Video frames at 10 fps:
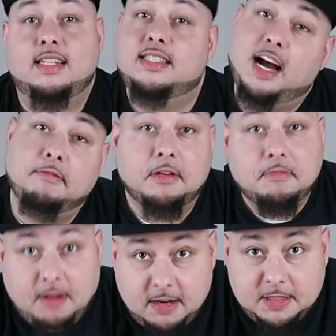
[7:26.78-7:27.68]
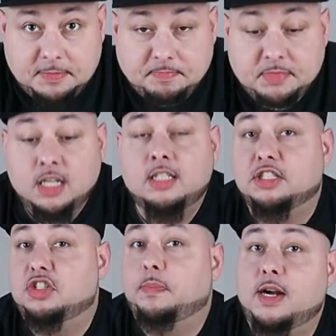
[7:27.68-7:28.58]
Time for the verdict.
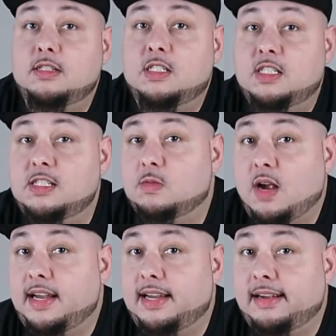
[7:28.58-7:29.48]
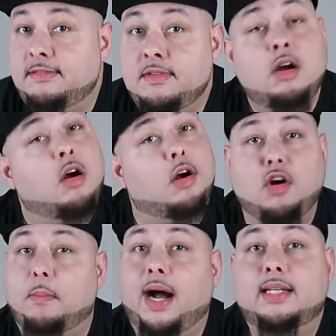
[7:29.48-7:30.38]
Should you purchase this right here or
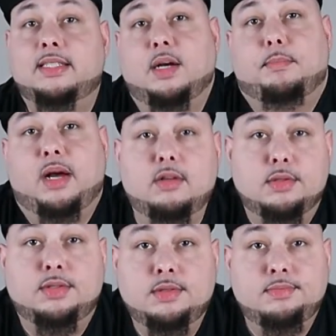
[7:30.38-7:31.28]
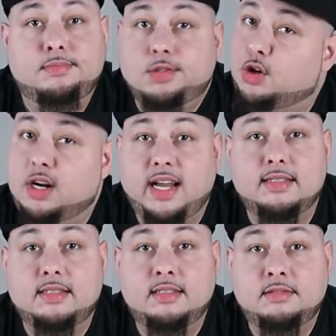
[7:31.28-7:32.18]
go buy something else? Short
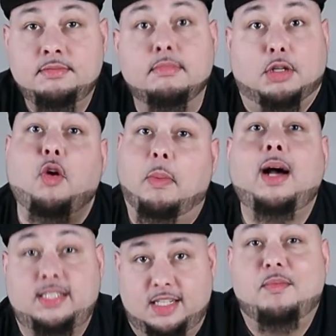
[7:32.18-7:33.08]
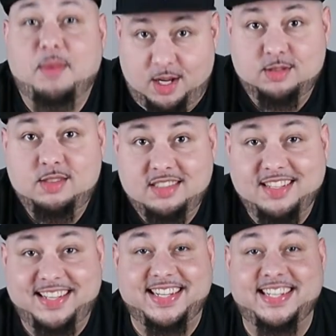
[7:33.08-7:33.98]
answer, go buy something else.
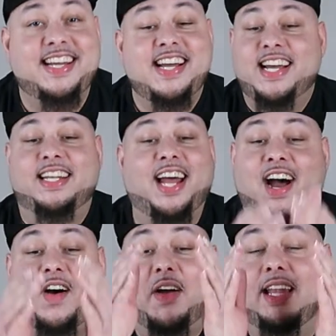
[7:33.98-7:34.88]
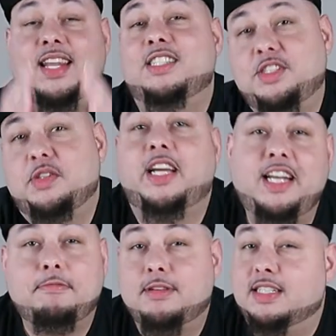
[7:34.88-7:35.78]
Now, unless you're
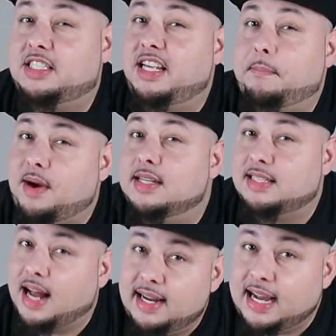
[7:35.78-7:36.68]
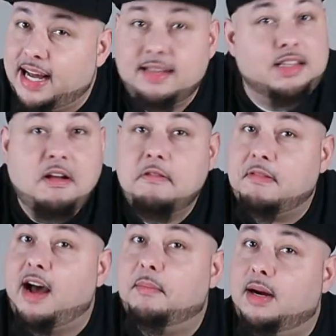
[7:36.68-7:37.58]
getting it for the cheap price that I got it,
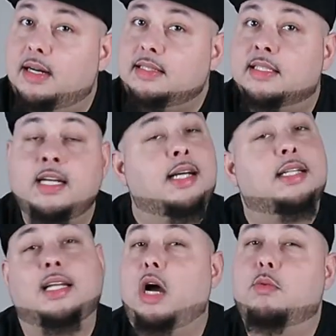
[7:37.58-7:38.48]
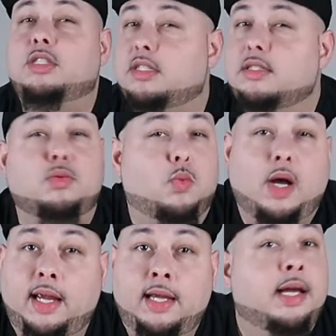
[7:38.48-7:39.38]
35 bucks, then I would just
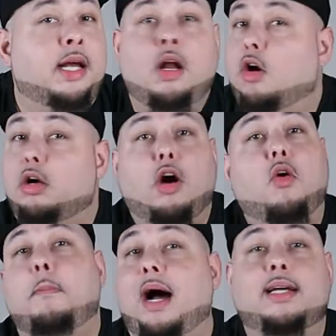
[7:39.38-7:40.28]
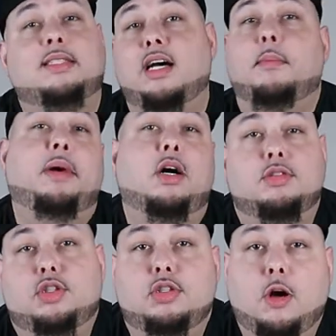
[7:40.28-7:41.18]
wait or go buy something
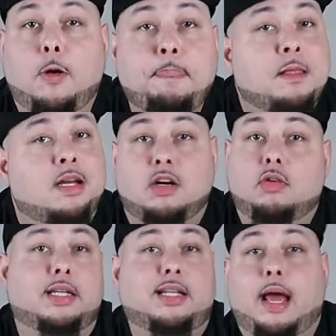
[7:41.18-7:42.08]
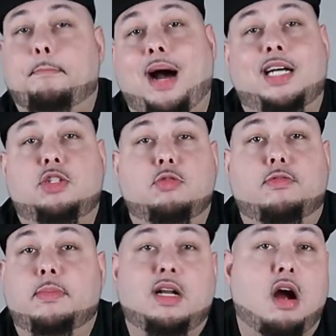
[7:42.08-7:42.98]
else, you know. Go get that Bosch one
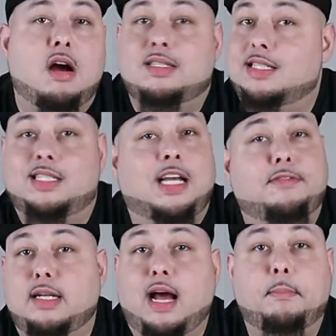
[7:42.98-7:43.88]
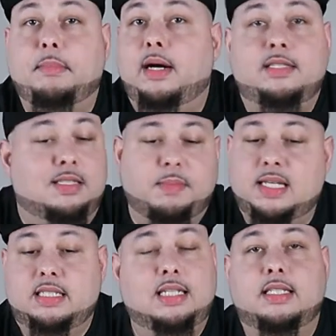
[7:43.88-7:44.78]
from Menards, it's 79 bucks,
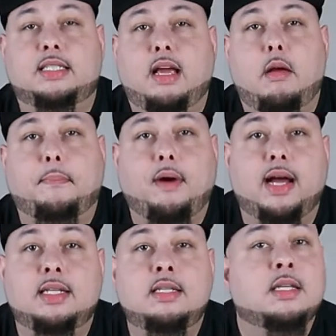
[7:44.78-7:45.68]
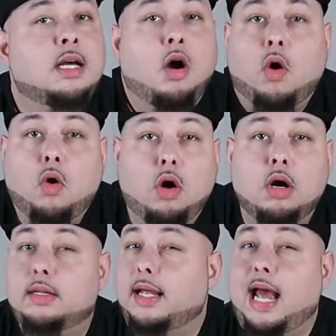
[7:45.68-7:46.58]
basically the same price.
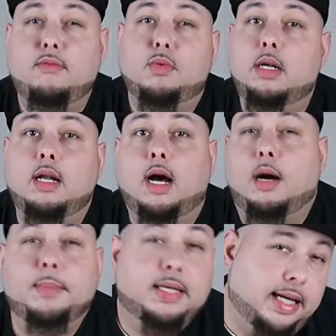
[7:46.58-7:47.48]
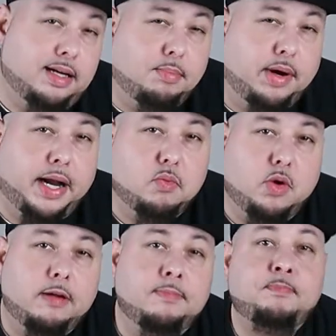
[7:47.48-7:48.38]
Or they have one, Makita brand
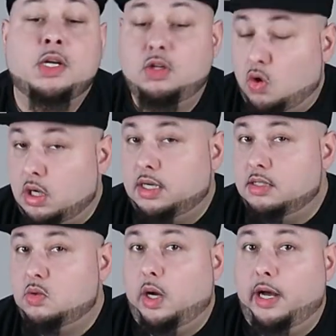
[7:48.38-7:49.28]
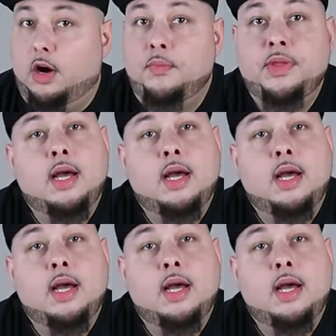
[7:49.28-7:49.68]
one, corded as well,